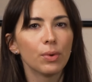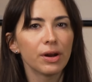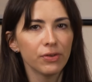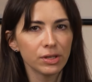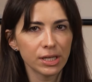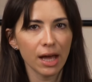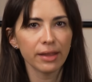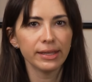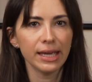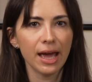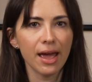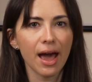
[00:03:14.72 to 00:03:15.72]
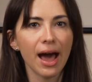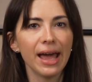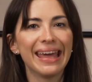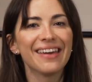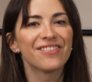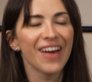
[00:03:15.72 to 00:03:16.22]
What if you tell the
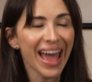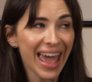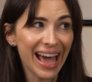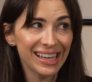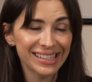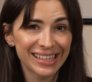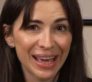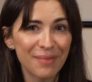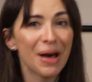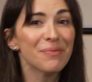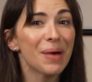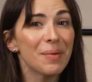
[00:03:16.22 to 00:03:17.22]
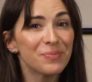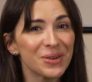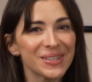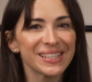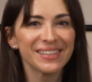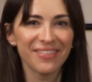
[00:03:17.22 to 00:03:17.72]
AI, if I ask about my personal